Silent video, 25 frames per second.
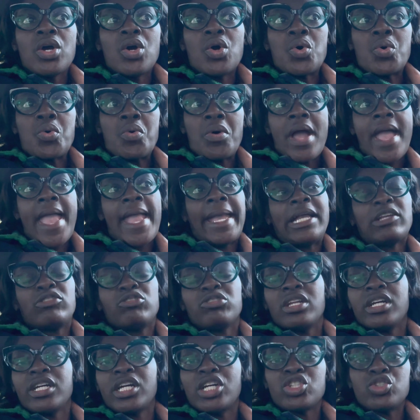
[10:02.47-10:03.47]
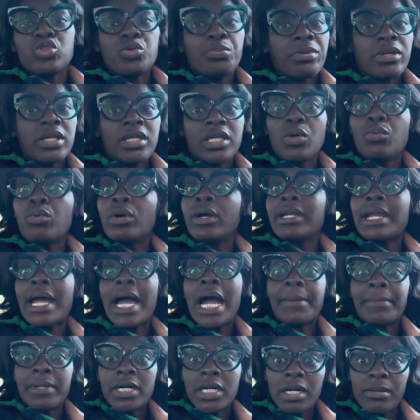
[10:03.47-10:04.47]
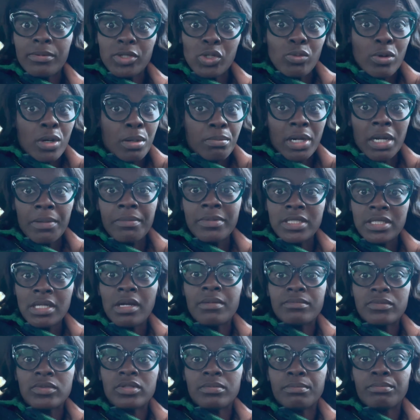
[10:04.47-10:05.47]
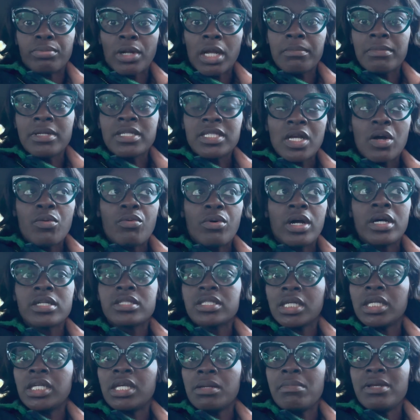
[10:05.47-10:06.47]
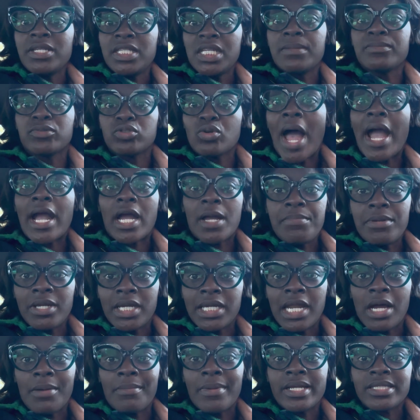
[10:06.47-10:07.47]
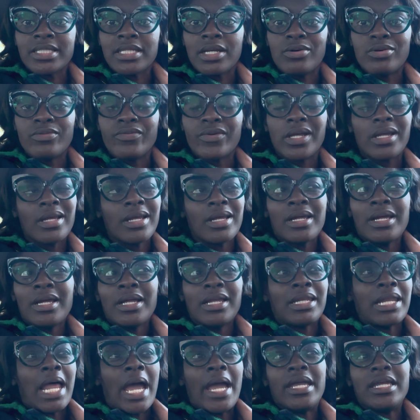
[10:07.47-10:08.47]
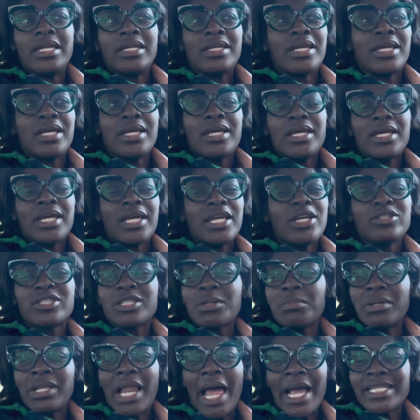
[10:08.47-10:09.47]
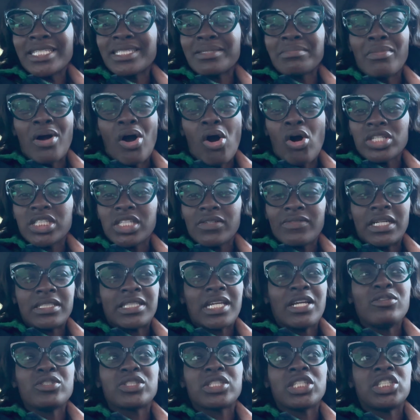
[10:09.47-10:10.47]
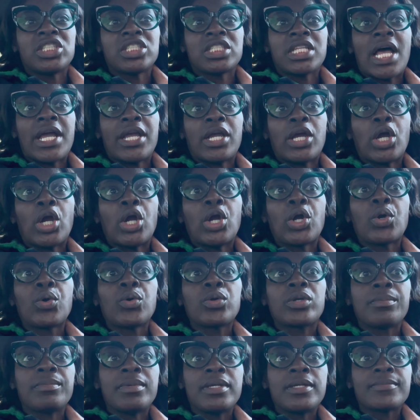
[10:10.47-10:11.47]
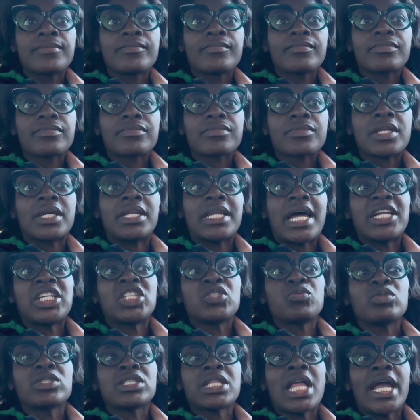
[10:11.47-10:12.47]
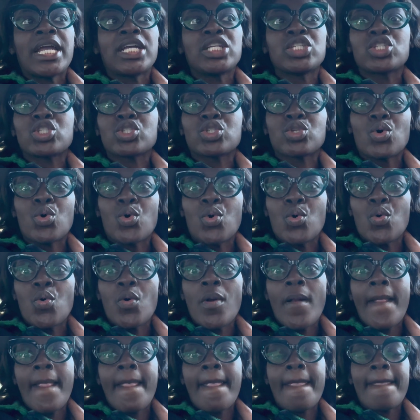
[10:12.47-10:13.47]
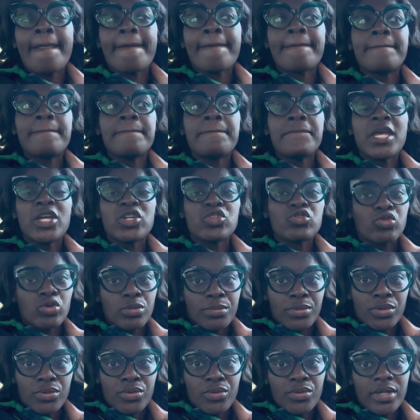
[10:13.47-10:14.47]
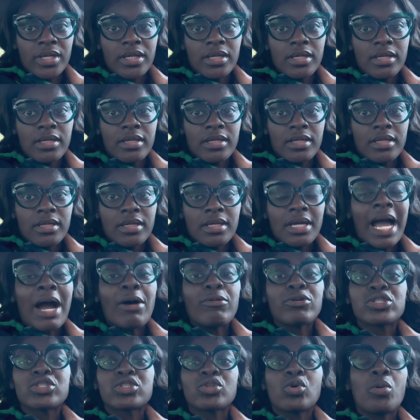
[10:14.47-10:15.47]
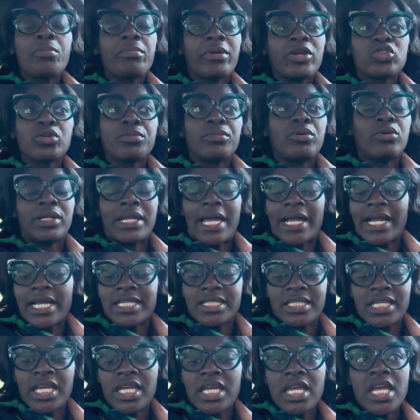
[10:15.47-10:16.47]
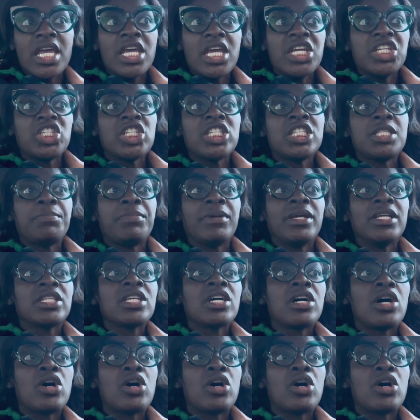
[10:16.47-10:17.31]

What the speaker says: Oh, I ain't get you nothing because you picky. Well, now I'm up. You want to bring me somewhere to give me something so I could pick it out myself? Like, it used to be like small stuff. Like, they used to just like irk me. And I just was like so miserable. I was so miserable. And like I said, she spent